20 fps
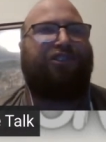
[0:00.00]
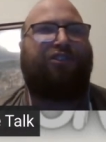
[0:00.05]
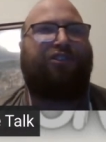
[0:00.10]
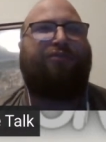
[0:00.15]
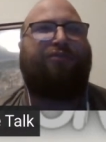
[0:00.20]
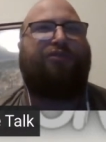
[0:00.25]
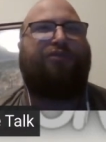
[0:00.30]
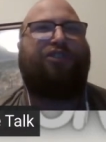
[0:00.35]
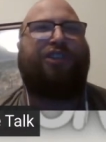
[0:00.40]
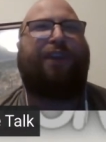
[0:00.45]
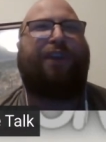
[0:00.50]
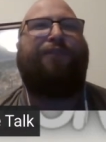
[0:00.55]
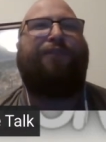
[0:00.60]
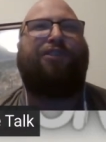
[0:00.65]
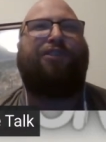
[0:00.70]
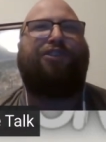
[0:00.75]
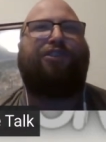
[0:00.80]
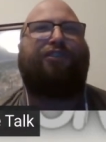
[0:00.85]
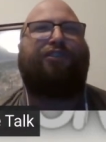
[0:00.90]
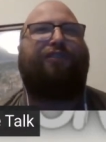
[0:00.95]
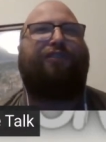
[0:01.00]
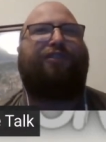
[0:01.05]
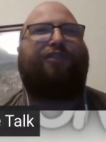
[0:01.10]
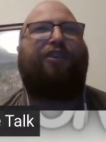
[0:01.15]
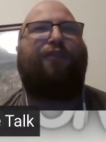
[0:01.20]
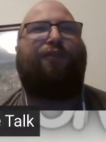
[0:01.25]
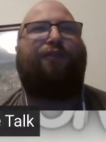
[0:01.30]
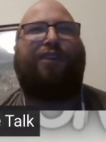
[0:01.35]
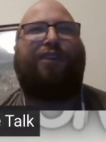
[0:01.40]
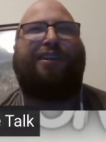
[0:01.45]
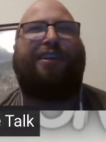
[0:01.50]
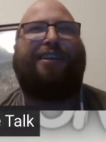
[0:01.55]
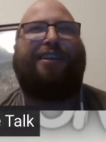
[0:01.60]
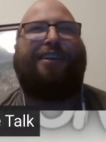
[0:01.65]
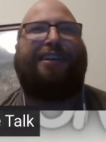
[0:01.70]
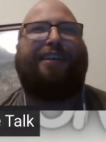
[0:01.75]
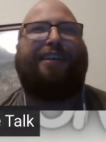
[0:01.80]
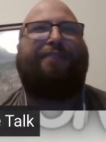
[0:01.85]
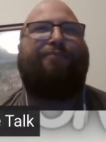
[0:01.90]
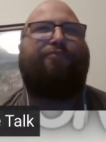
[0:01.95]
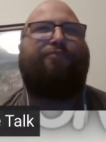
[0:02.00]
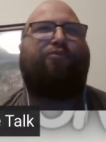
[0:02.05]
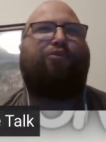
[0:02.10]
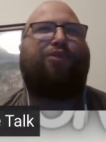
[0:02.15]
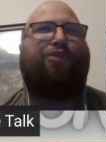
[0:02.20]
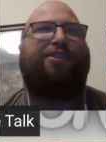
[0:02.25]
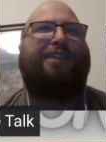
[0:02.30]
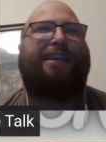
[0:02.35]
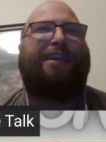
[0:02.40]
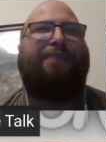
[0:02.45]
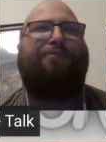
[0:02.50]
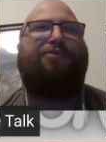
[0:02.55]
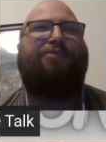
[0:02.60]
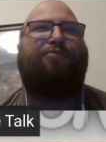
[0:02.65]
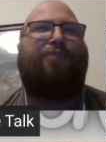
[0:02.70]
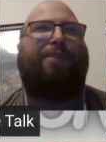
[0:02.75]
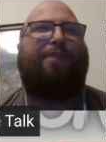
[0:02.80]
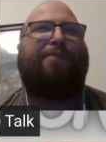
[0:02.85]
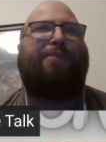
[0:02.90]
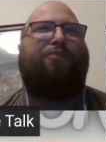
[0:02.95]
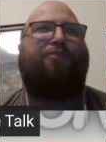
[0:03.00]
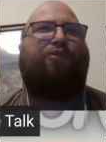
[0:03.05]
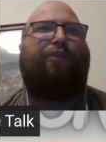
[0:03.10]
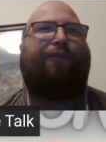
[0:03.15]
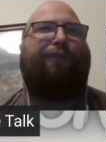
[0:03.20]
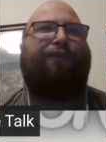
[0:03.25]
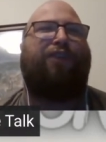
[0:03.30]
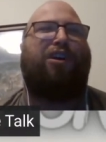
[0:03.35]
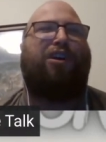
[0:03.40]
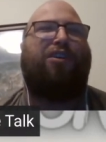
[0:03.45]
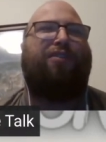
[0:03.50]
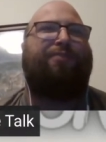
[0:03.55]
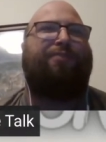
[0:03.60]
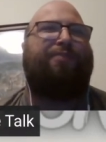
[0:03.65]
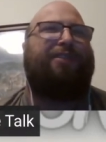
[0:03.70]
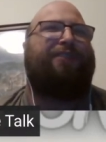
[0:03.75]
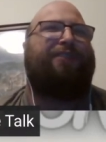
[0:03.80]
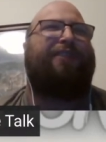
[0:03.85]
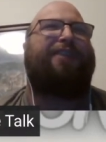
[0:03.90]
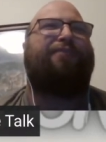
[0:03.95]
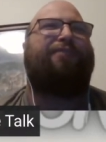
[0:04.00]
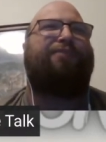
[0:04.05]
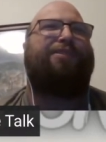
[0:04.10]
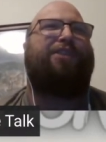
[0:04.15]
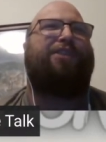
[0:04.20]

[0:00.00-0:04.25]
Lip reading: Jeff Fisher hopefully can get more teams maybe more involved. But like we talked